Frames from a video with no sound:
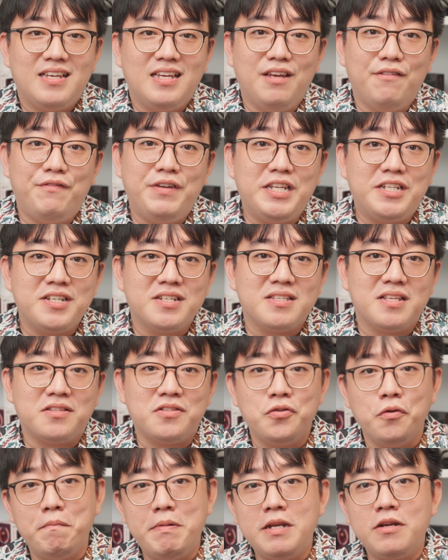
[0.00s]
It features a
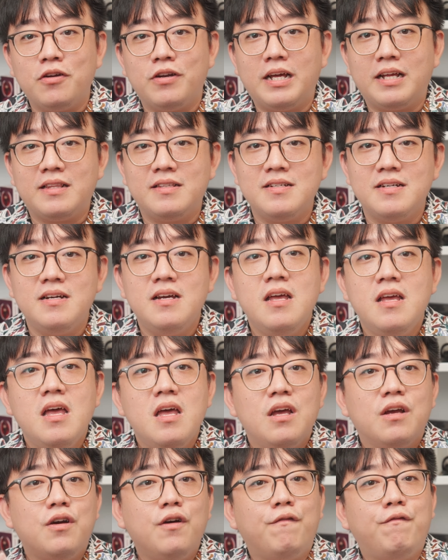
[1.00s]
2-pin connector,
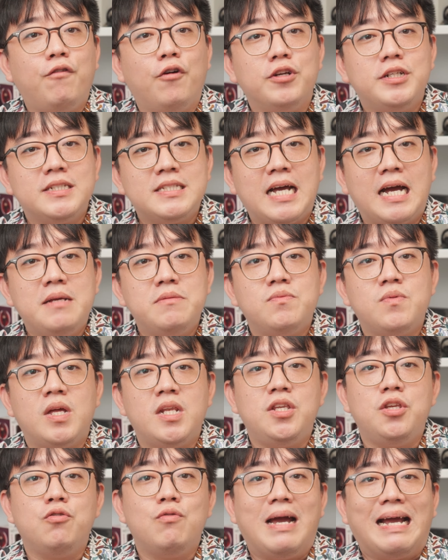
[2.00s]
good for the times
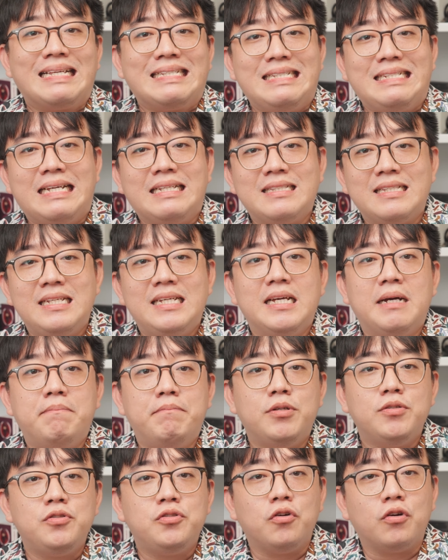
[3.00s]
when you accidentally
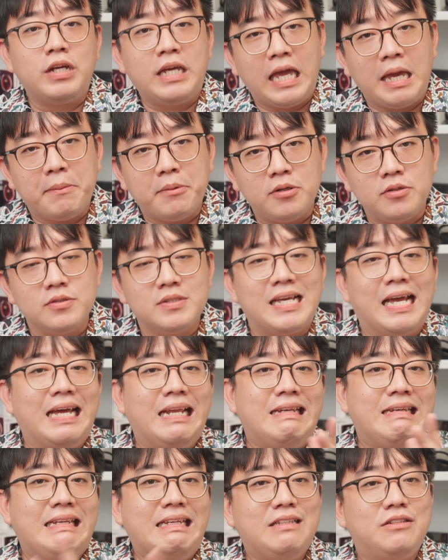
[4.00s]
abuse your cables
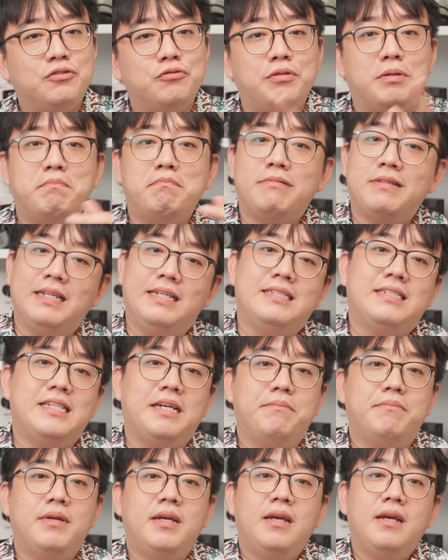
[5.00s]
and need to replace
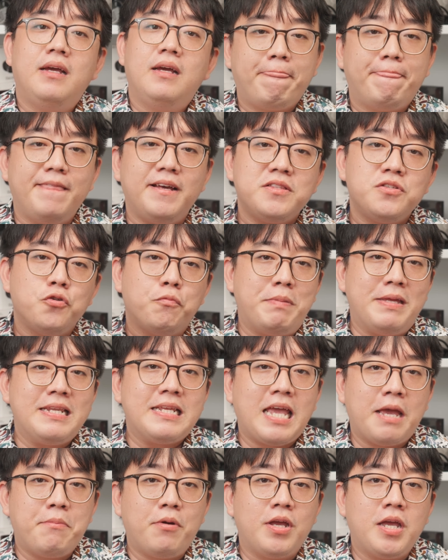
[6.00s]
them. The 2-pin
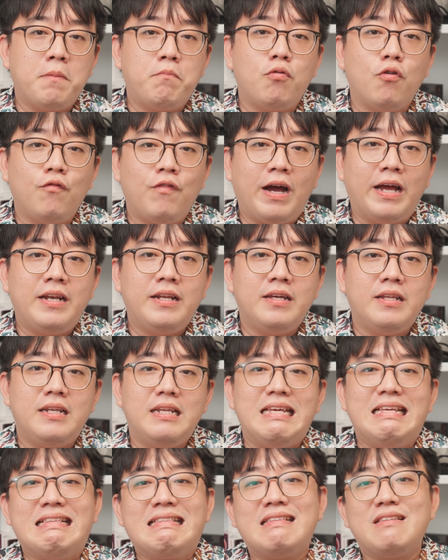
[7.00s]
cable here provided
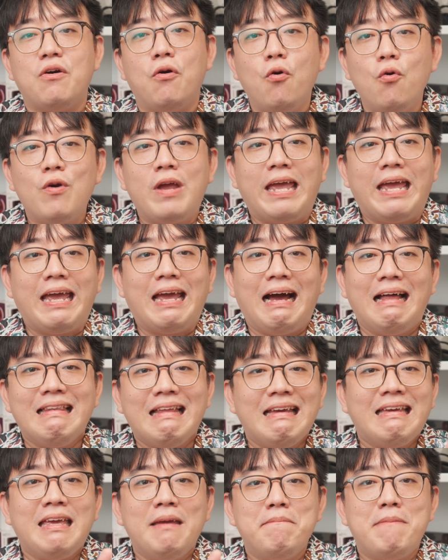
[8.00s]
is okay. I
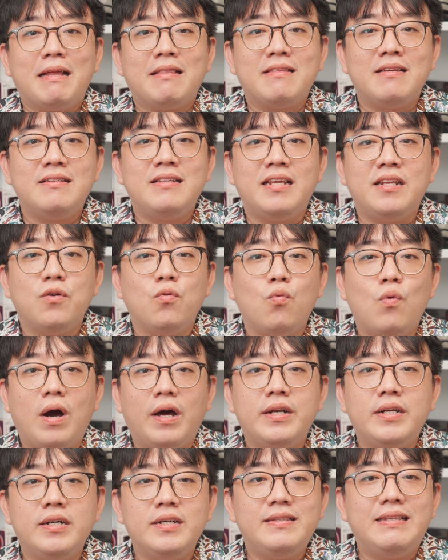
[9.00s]
like it better than the
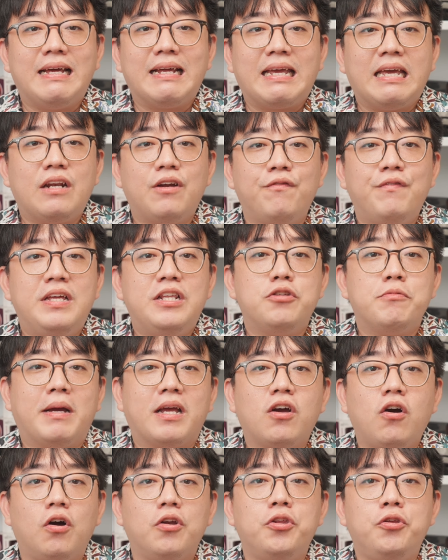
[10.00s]
Waner that cannot fit into my
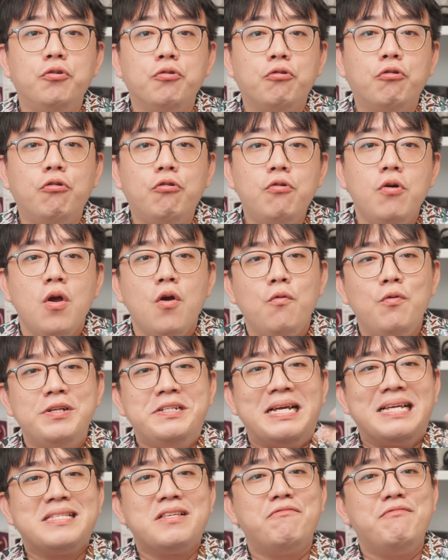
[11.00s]
Cord Hugo, which
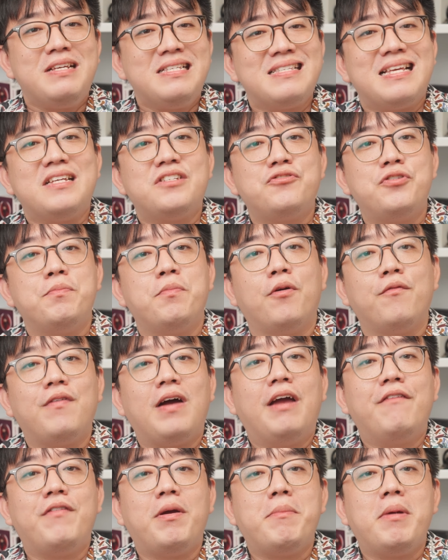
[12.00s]
has a recessed
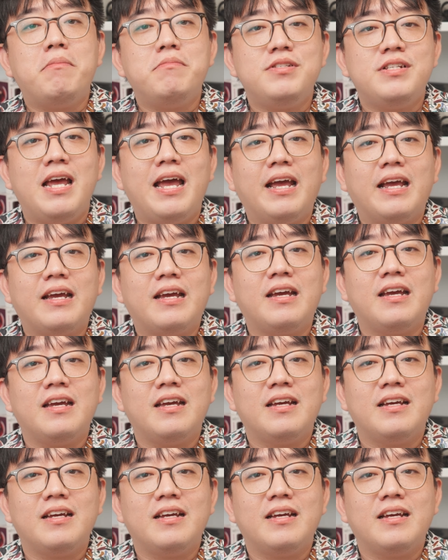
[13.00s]
3.5mm jack.